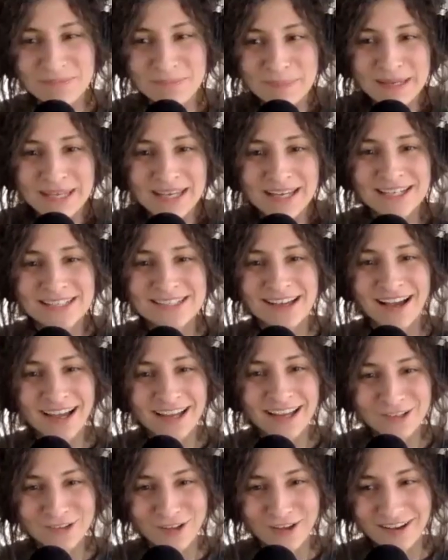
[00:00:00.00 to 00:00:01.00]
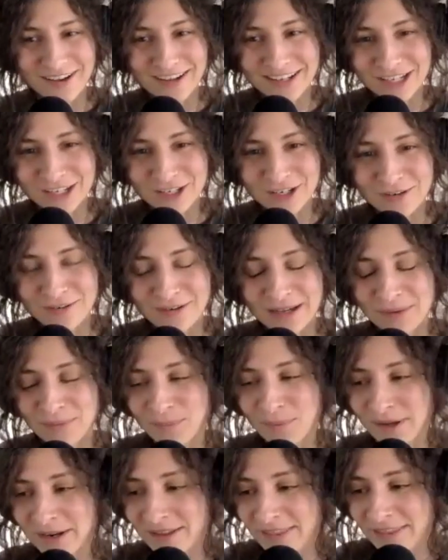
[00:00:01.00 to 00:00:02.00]
be a dialogue, and
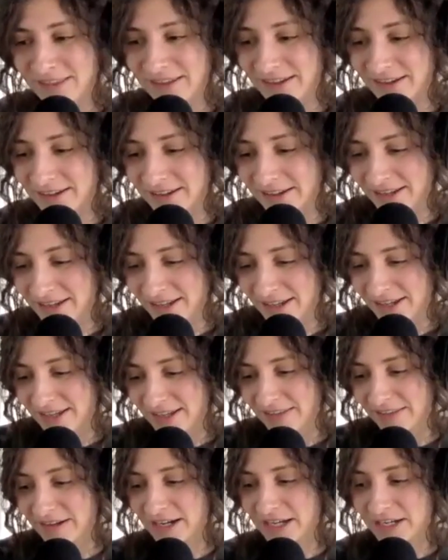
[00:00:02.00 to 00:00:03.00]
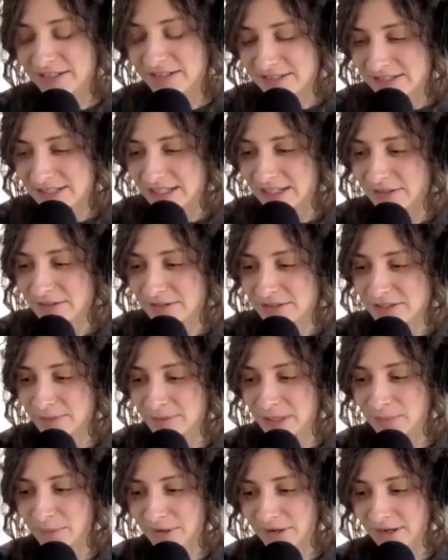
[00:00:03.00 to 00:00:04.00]
one of the kind of skills that
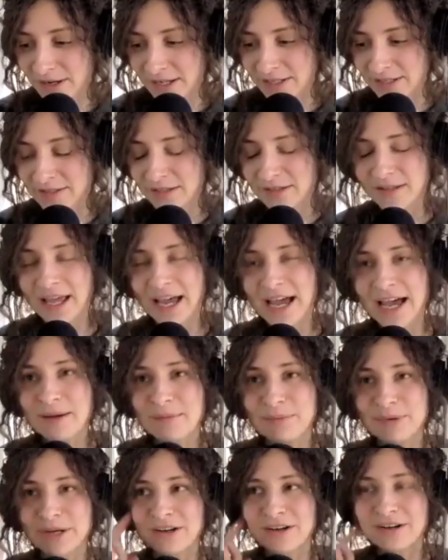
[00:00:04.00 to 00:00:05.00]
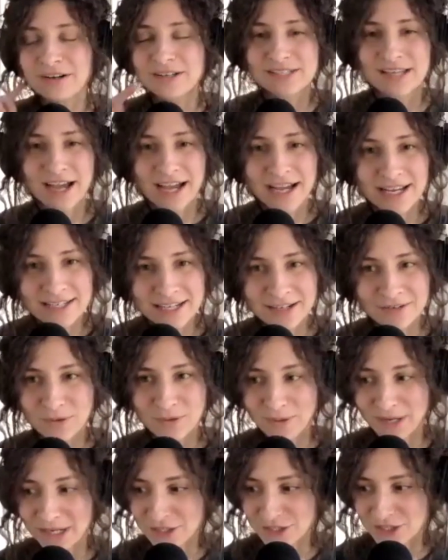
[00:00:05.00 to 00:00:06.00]
we work on in the lab, we call tie down
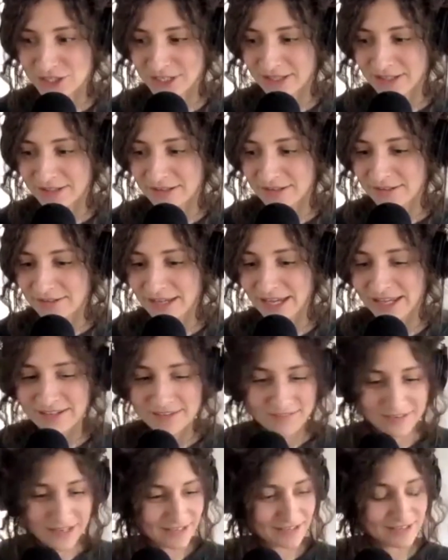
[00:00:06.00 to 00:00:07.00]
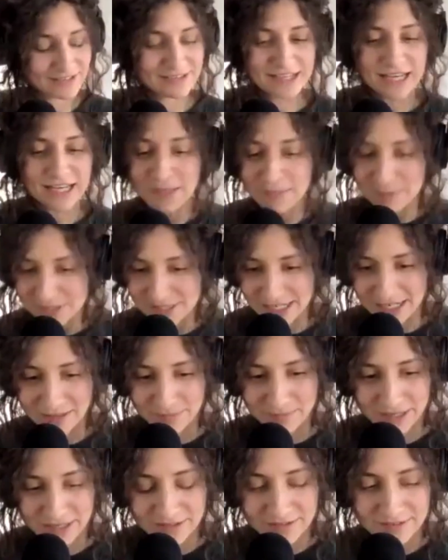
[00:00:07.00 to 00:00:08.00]
questions and setup
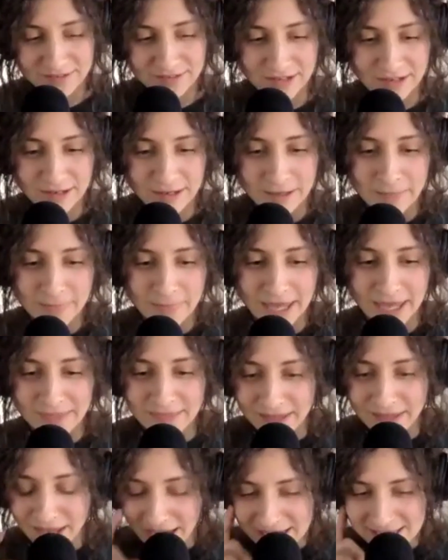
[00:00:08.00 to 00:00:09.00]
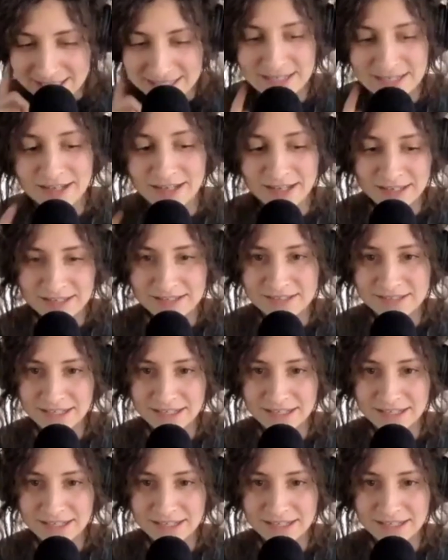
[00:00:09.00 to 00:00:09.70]
statements. And the idea is